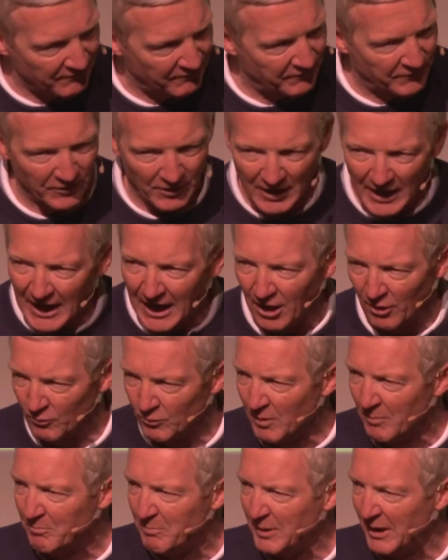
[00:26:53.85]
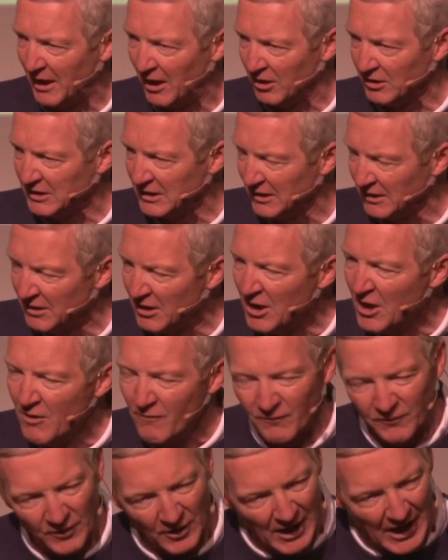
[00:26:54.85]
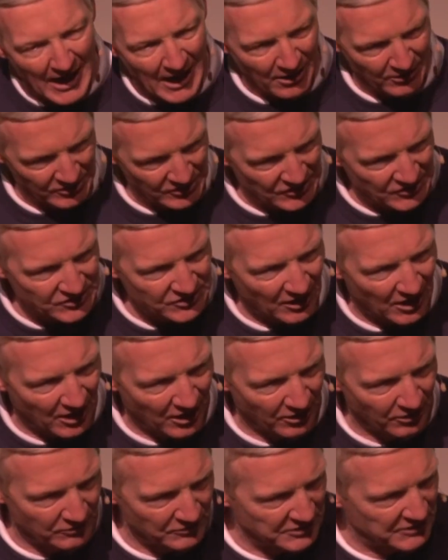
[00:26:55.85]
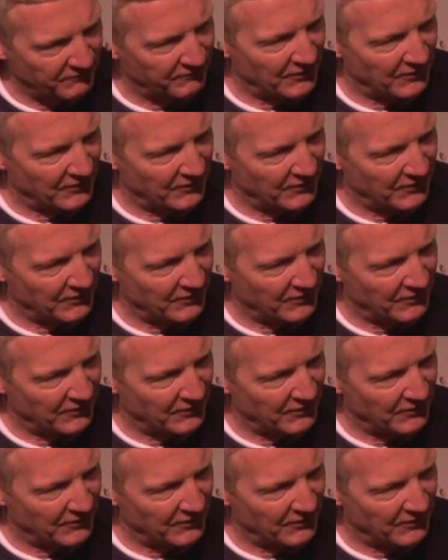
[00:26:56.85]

for our rebellion, for our sorrows,